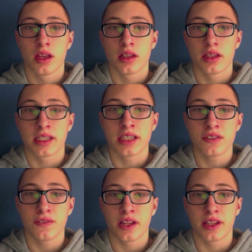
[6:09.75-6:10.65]
the king's
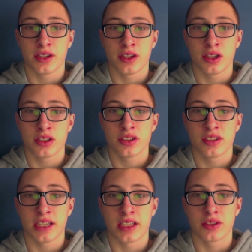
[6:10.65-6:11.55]
failure to
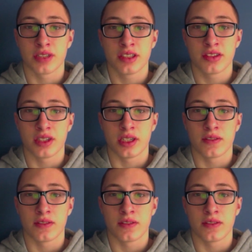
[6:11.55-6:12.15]
understand the Greeks' need